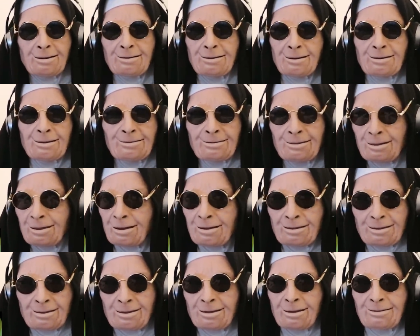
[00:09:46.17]
Another
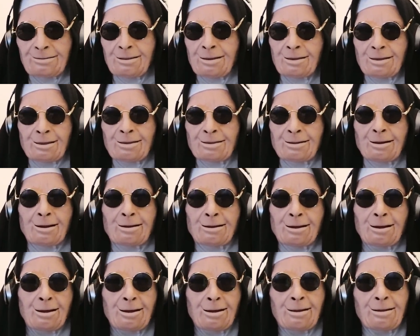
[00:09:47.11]
interpretation could be just
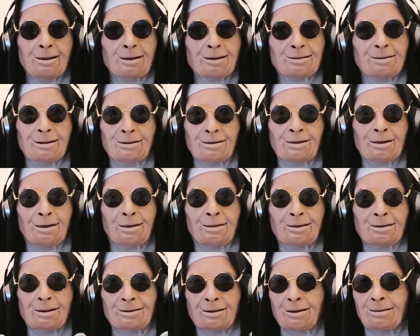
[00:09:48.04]
like, they're
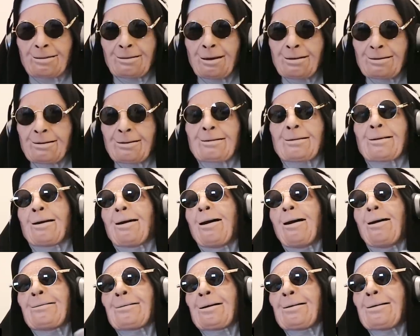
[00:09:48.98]
showing, they're depicting the
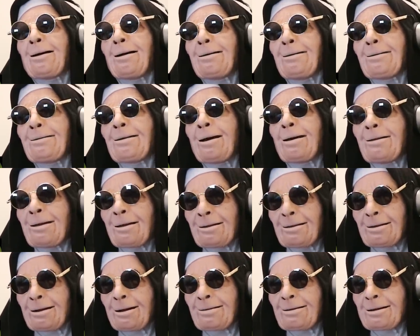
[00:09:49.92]
afterlife, maybe, you
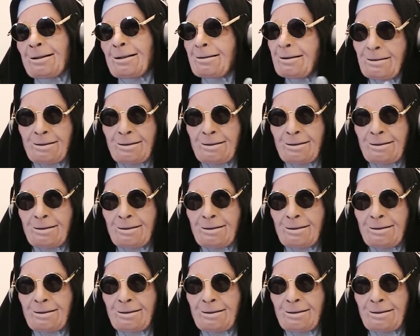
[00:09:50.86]
know what I'm saying?